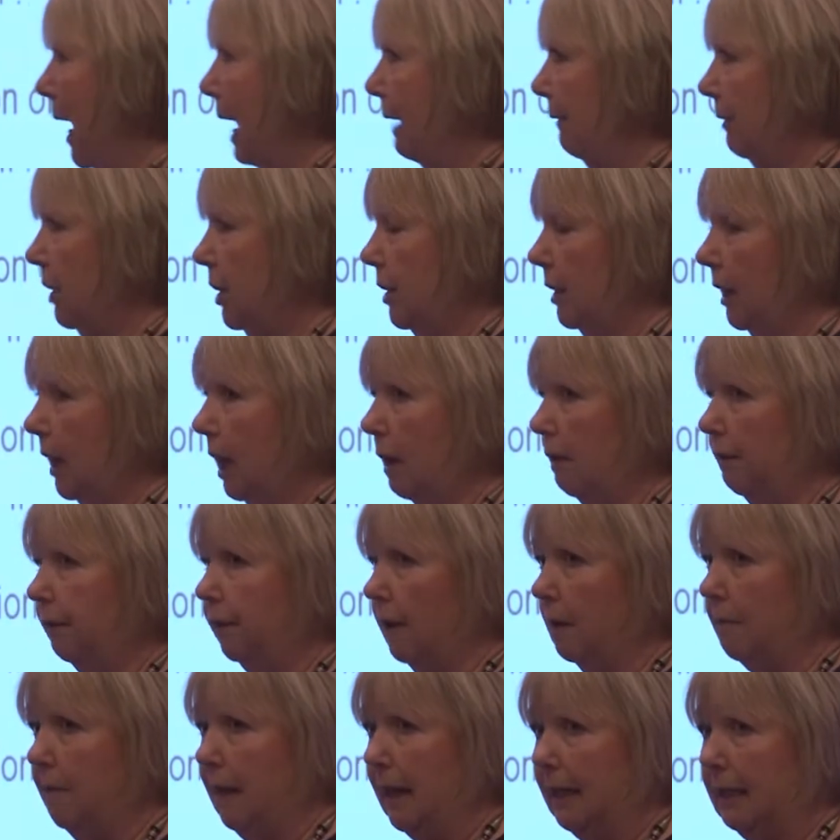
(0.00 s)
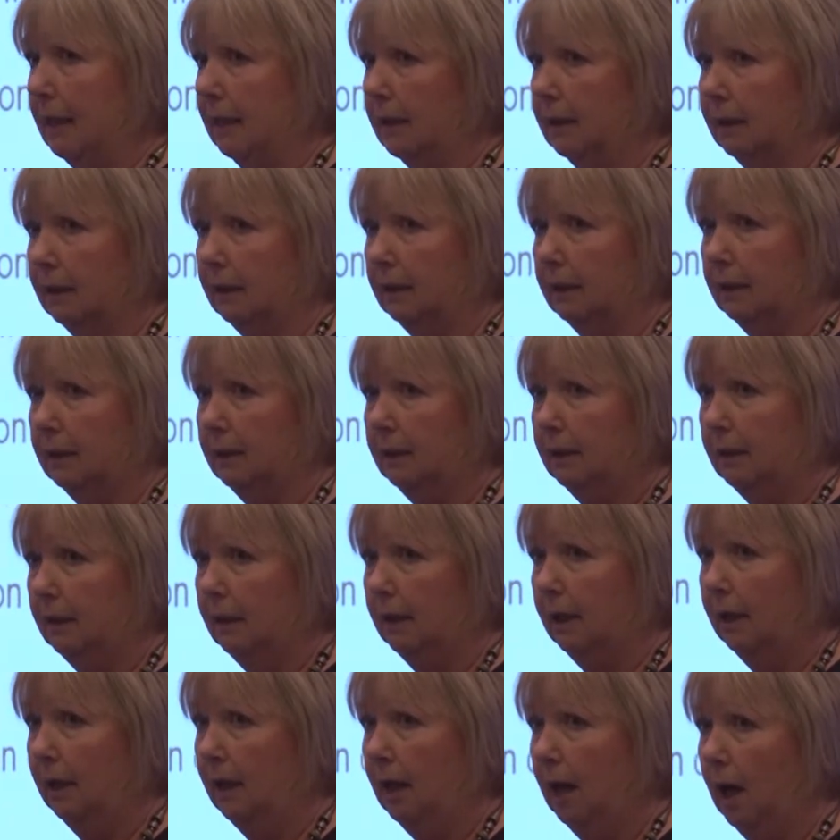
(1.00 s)
having to go for a medical.
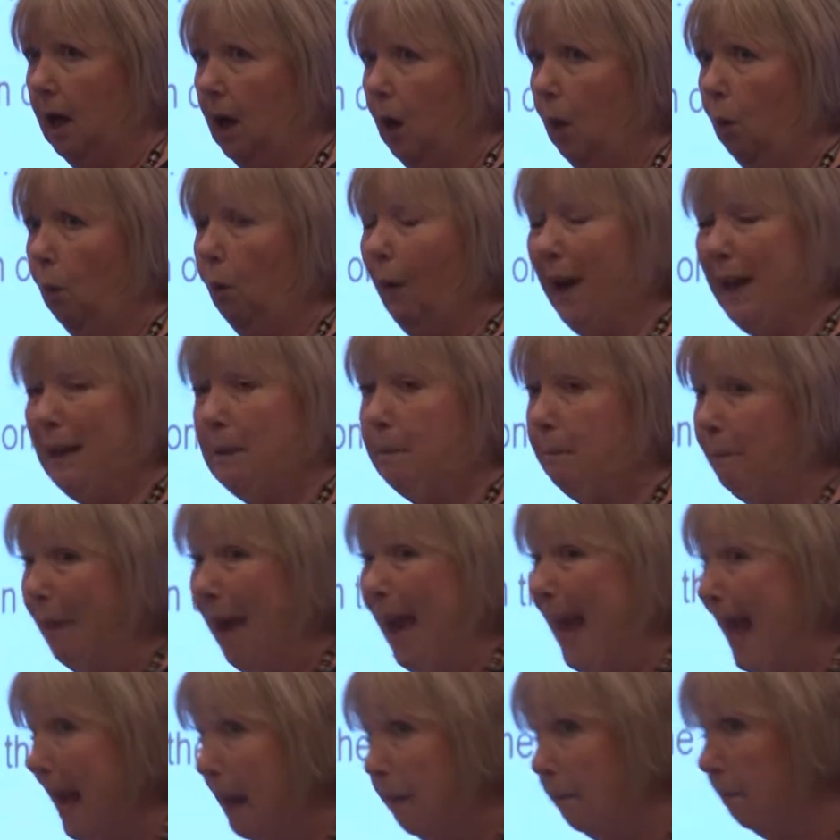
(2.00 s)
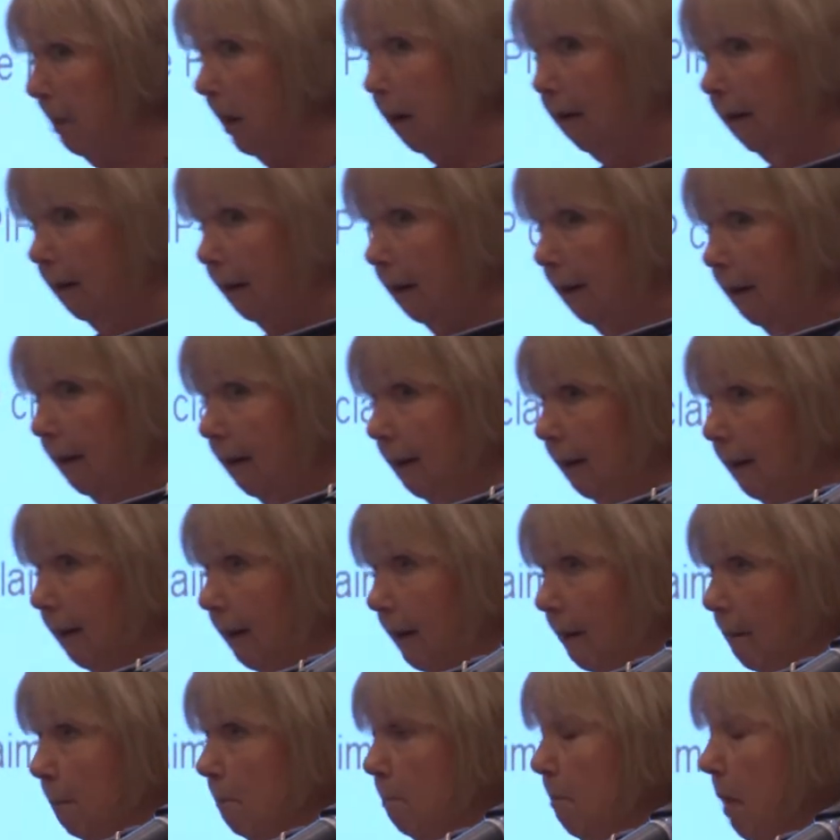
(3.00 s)
With PIP,
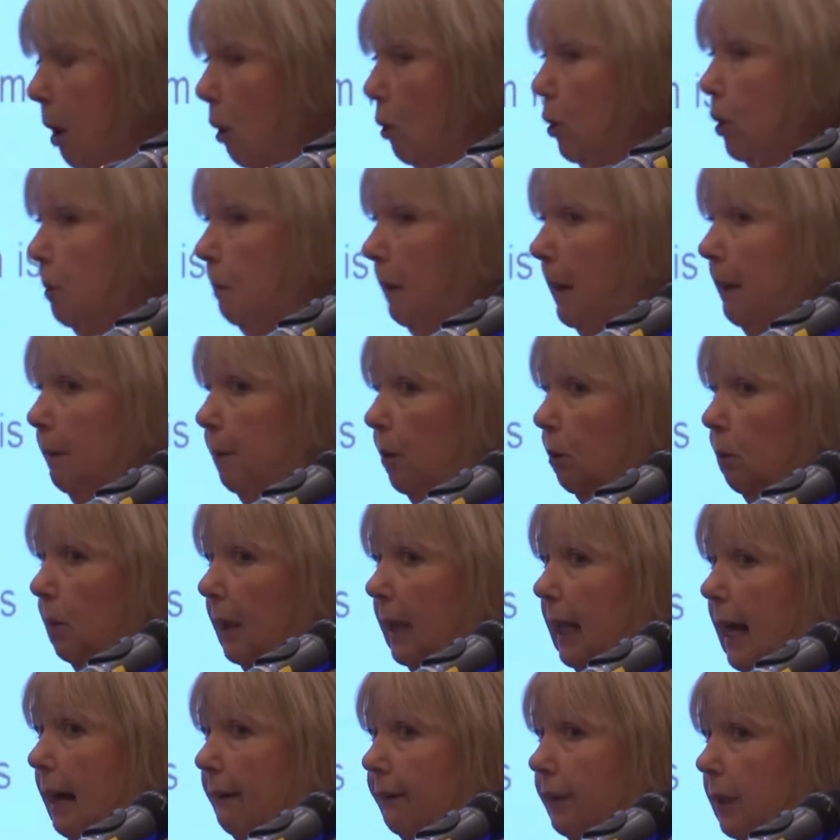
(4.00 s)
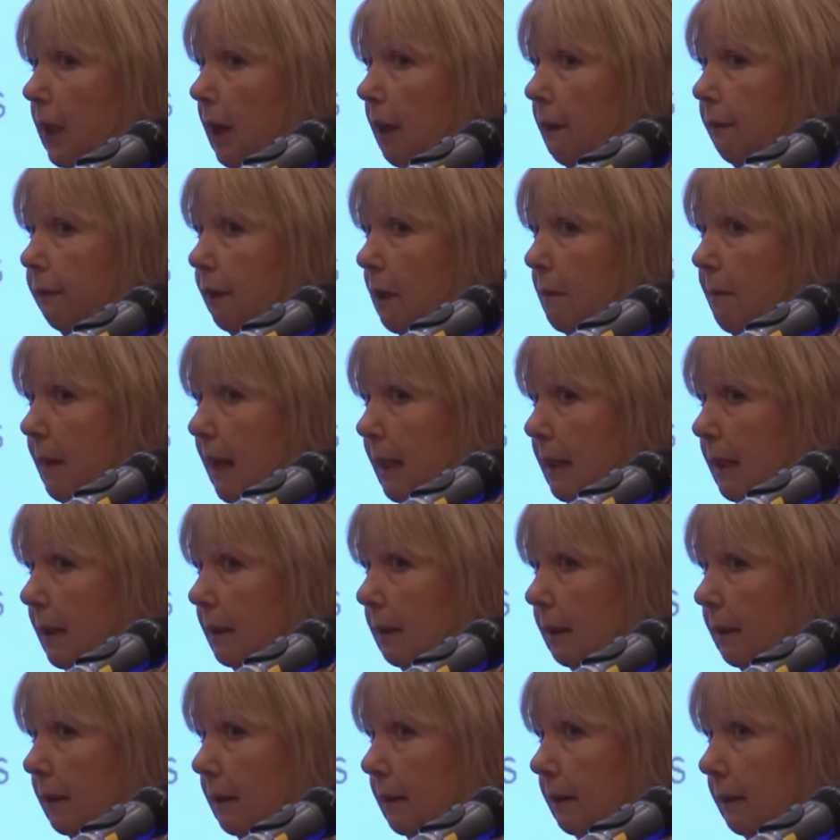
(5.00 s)
most people will have to go for a
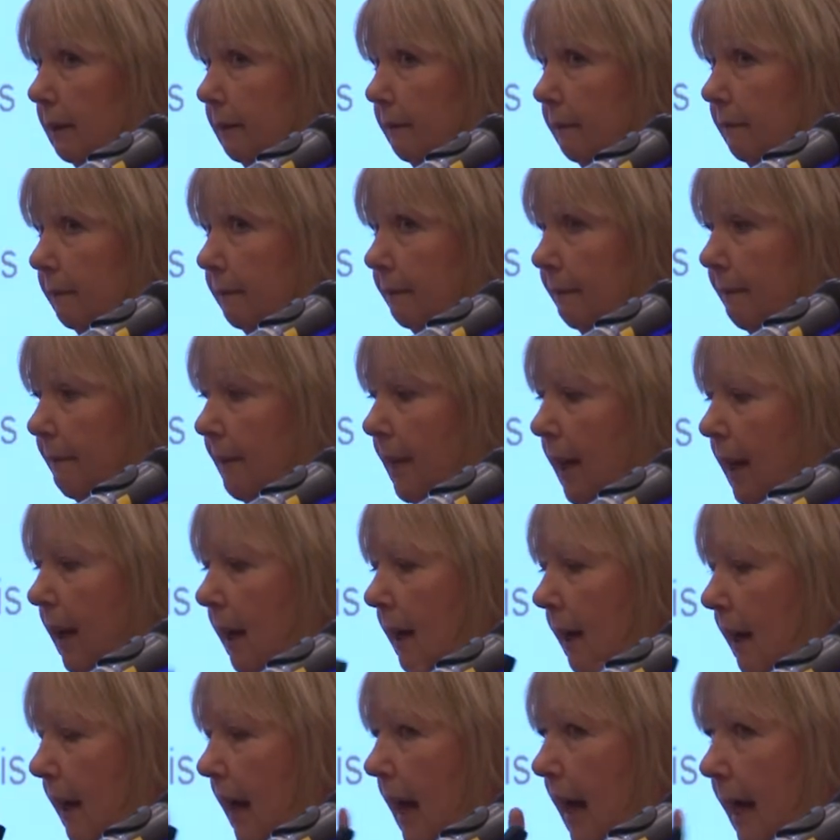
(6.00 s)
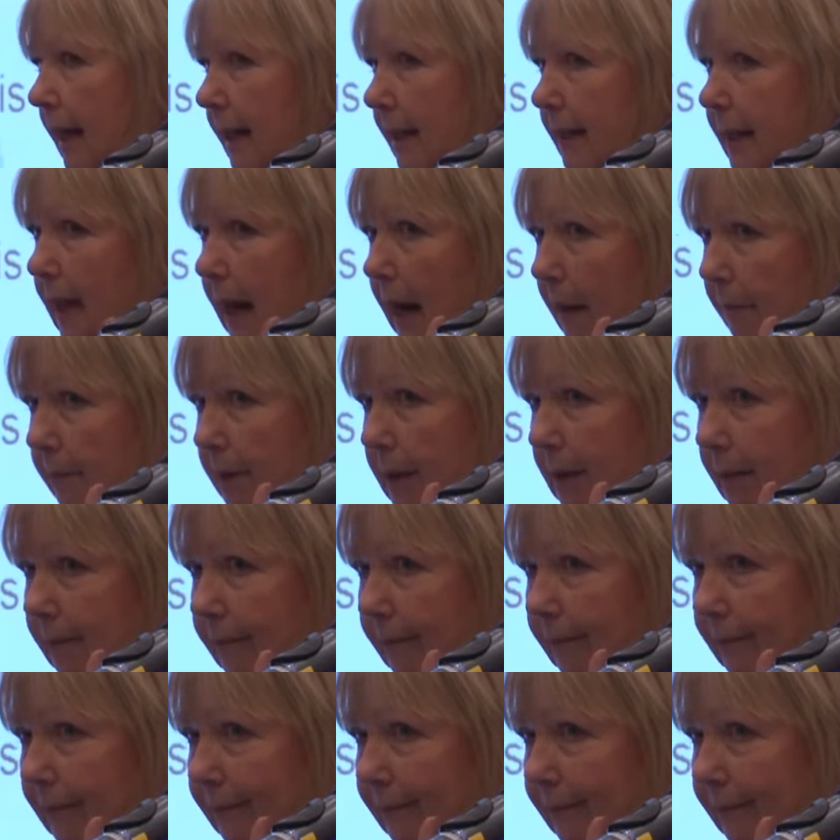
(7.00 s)
medical. Except